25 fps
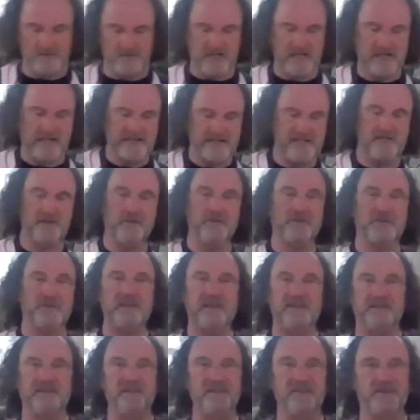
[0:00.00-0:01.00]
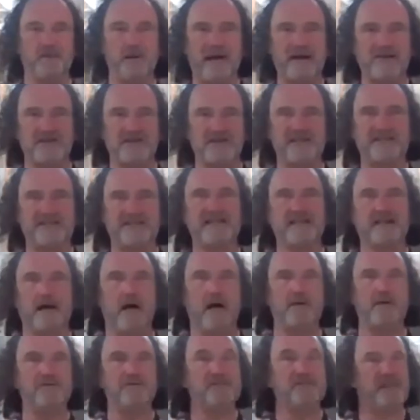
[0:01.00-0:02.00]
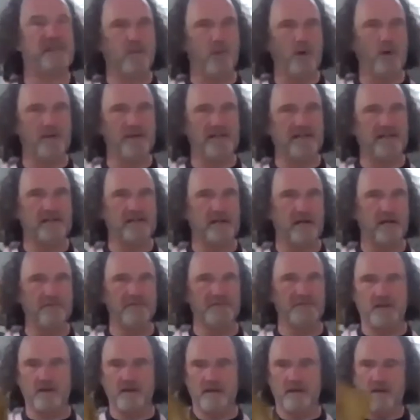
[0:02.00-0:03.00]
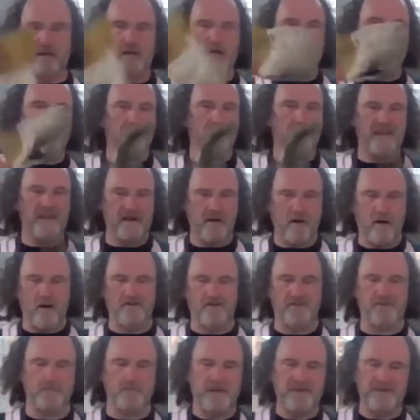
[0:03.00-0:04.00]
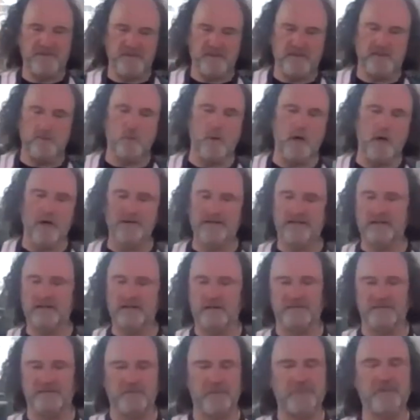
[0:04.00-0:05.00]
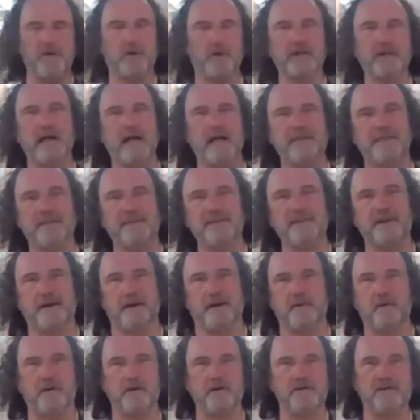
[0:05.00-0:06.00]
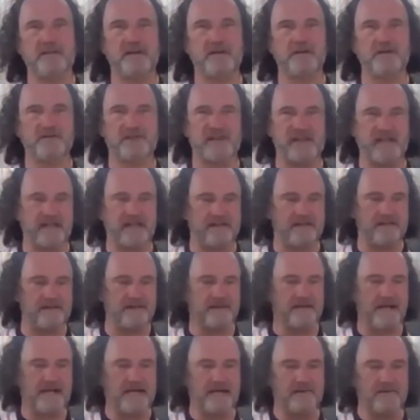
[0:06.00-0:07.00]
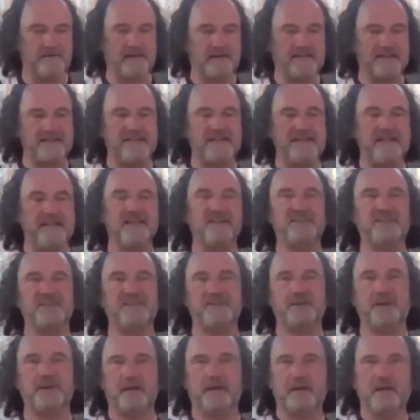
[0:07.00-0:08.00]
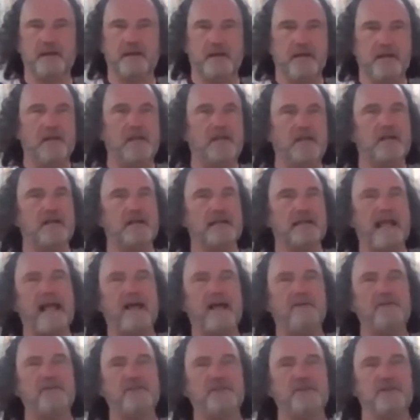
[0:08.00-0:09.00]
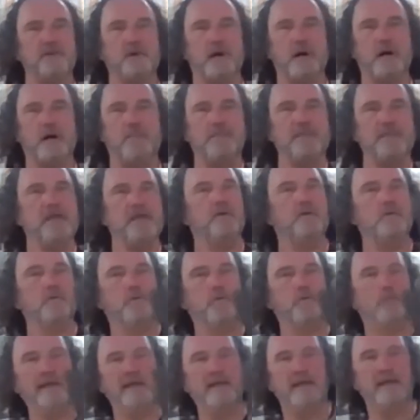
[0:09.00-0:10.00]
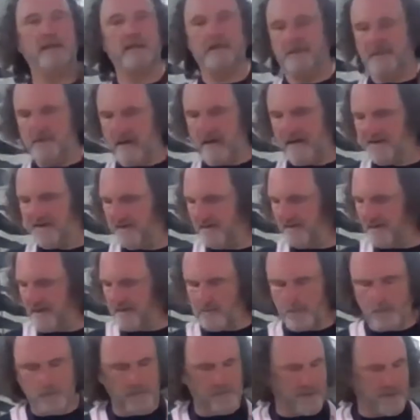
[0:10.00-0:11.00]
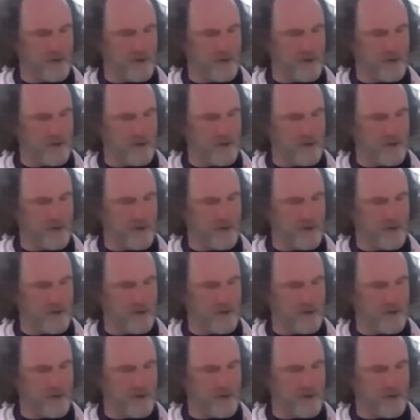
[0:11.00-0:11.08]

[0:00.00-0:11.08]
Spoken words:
is I like to use these. These are actually TIG welding gloves. What they are is they're basically welding gloves, but they're a lot thinner. They're deer skin, kind of like nice. It allows you, if you guys have ever put